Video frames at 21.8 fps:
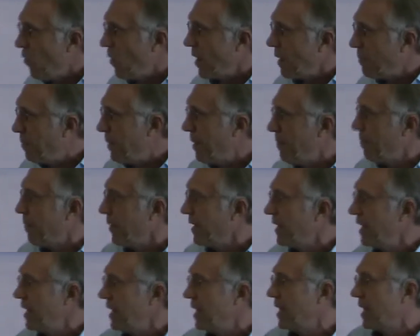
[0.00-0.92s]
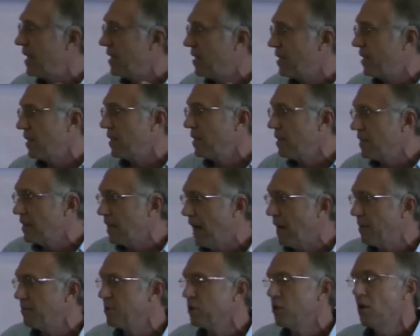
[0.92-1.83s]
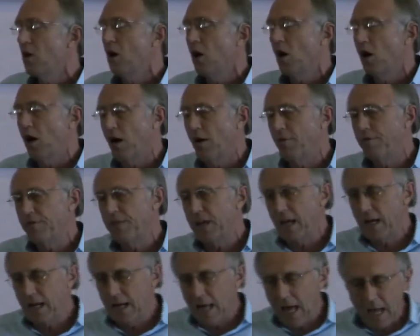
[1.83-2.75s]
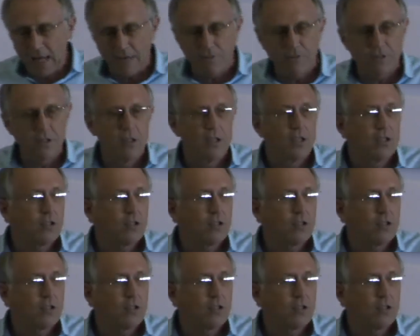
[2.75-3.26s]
know what people need at certain times of their lives.